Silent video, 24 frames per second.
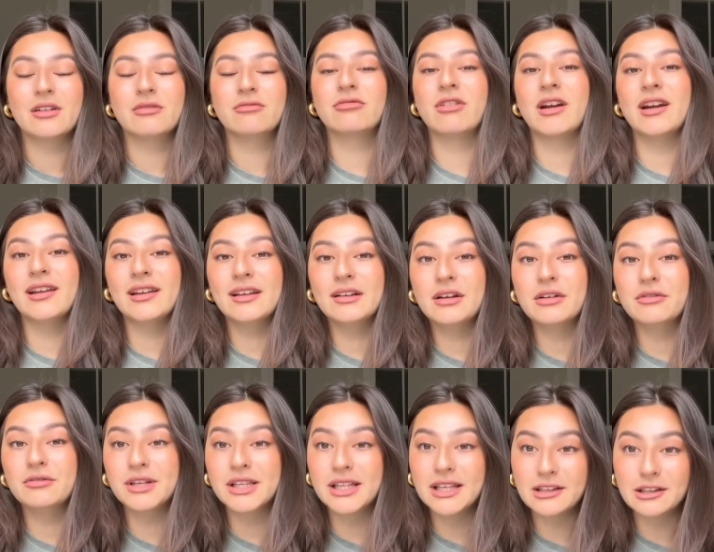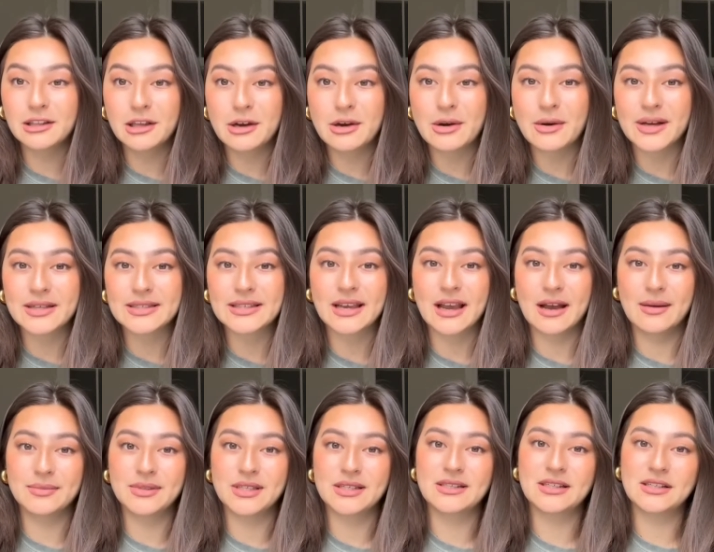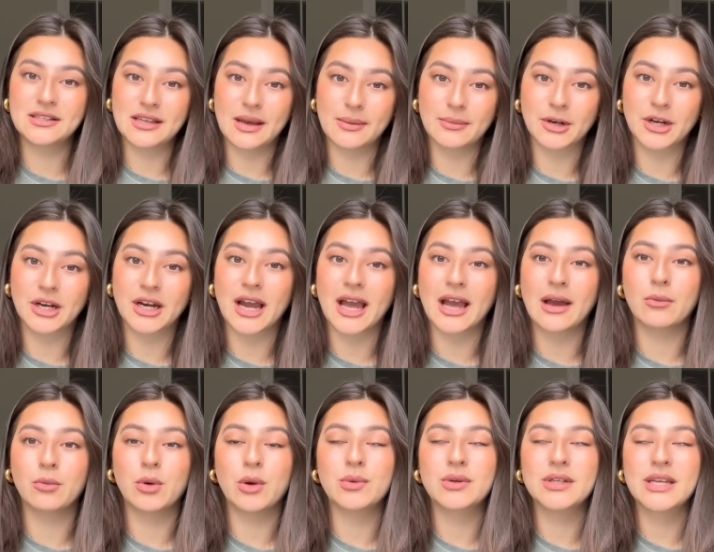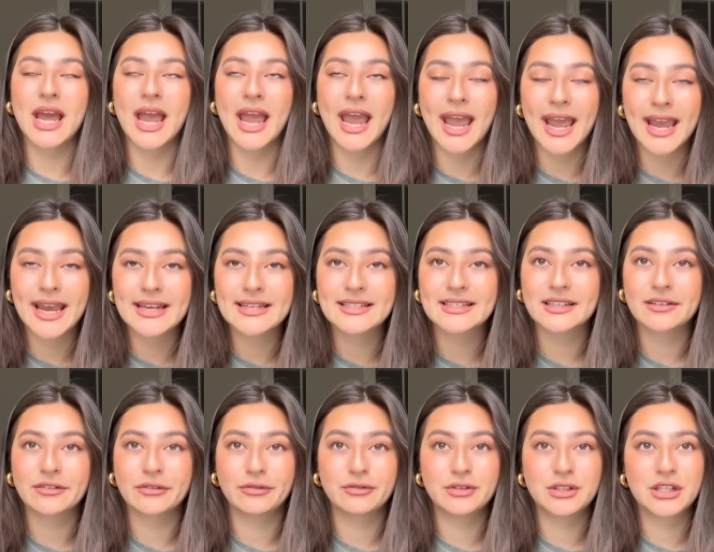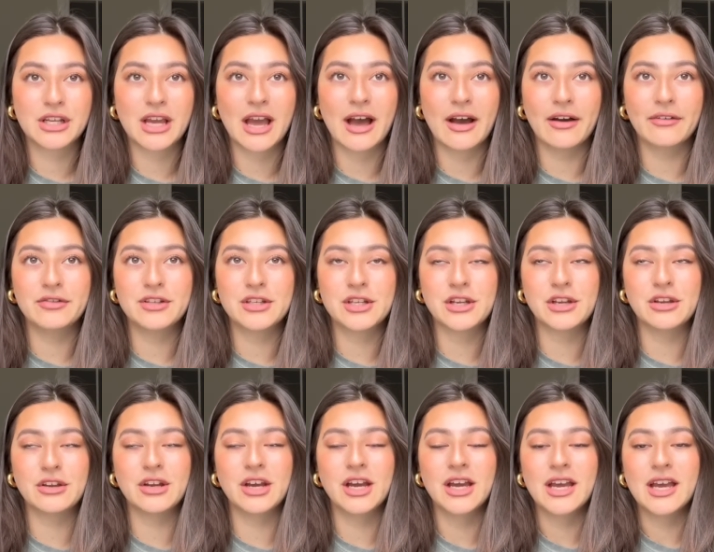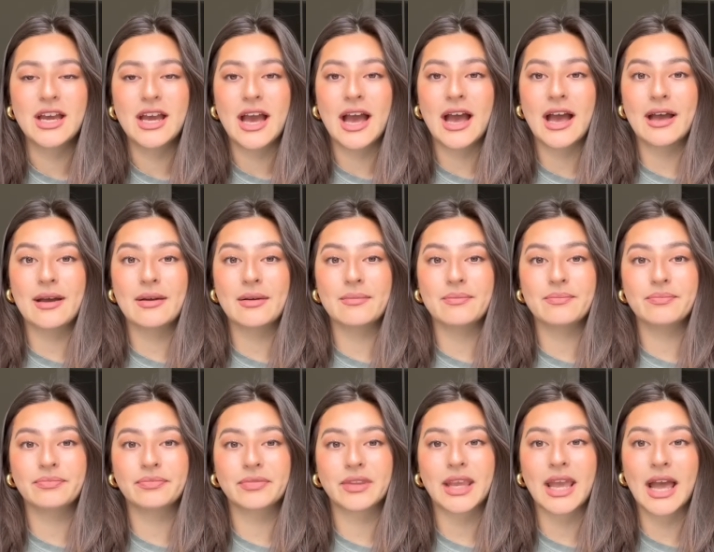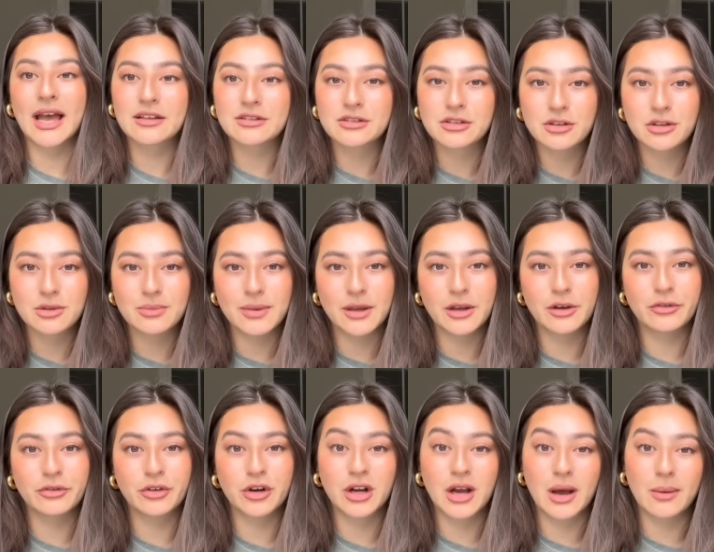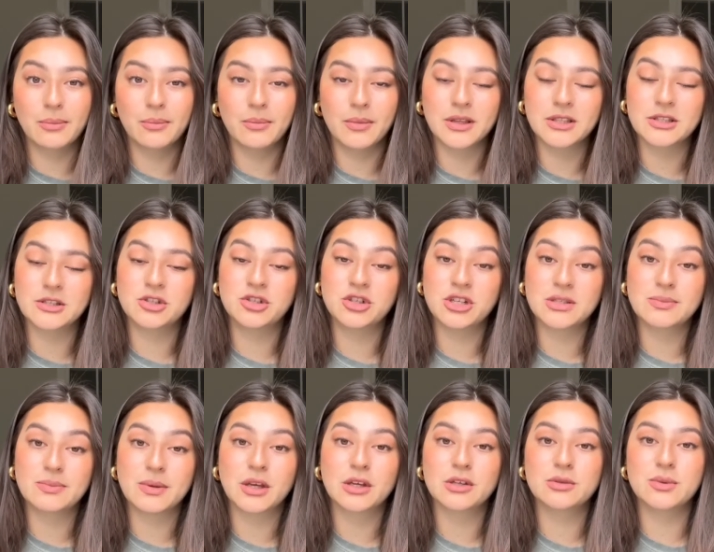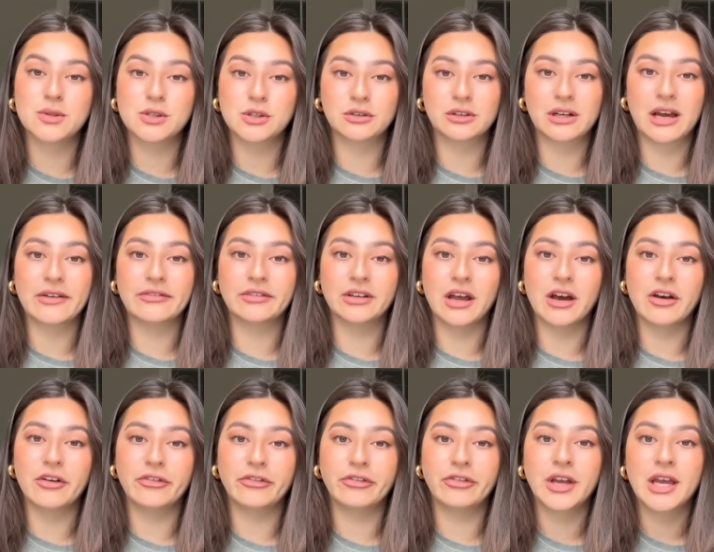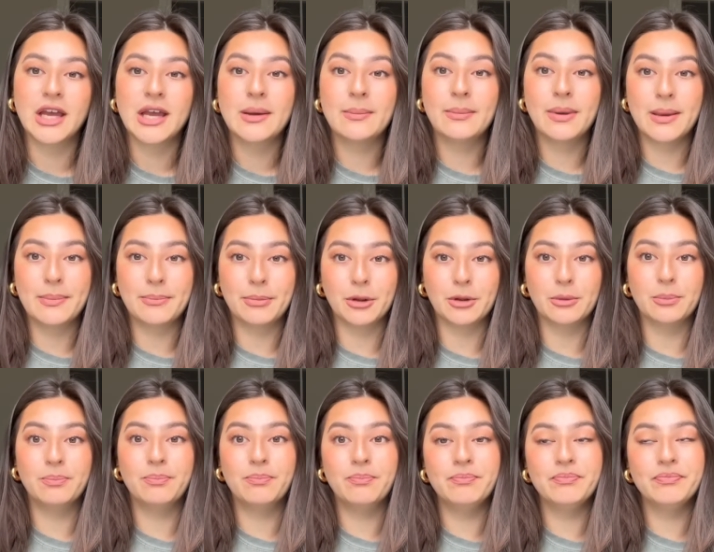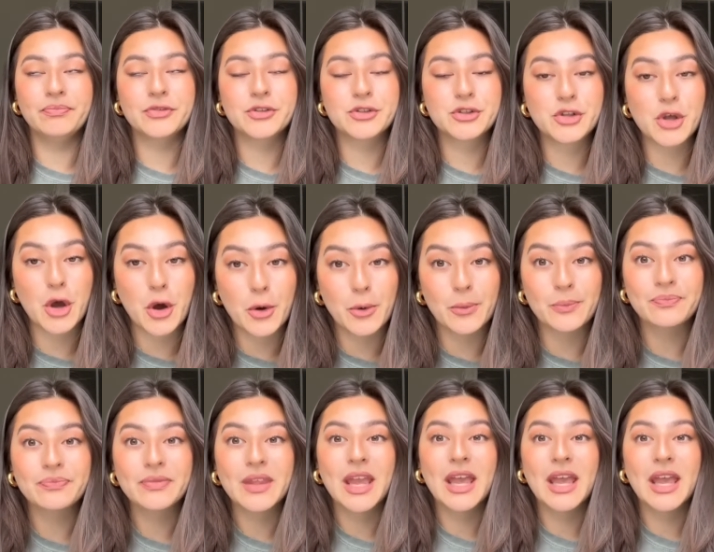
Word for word: running really low as it comes into summer and we would hate to have to um, cancel the meal for a couple months just because we don't have enough people so